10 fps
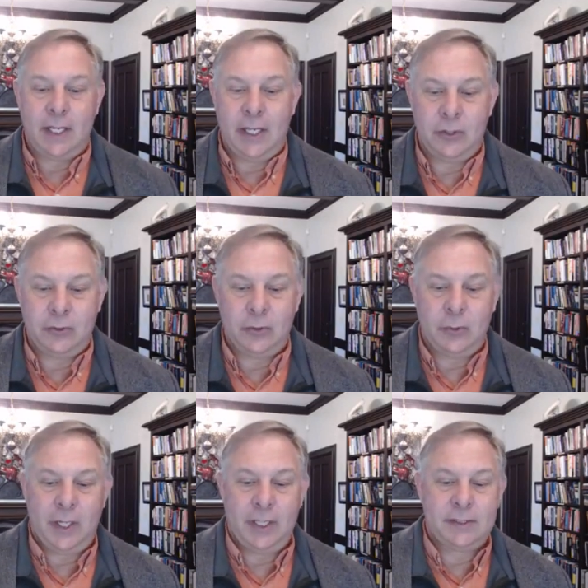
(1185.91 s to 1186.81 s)

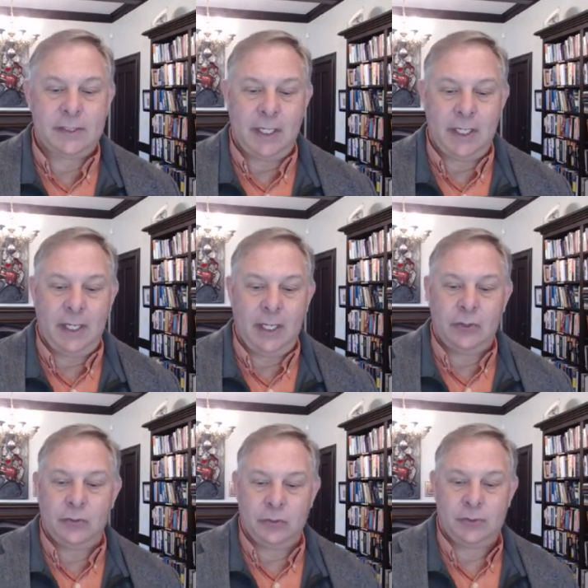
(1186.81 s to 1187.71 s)
Andrew and St.
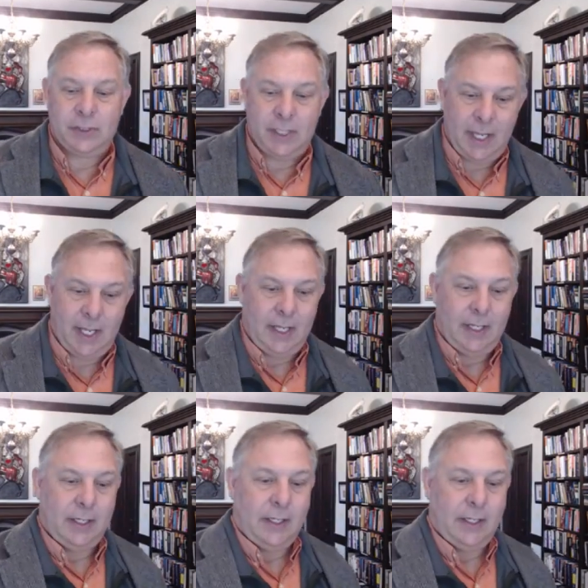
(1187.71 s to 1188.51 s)
Andrew's Day.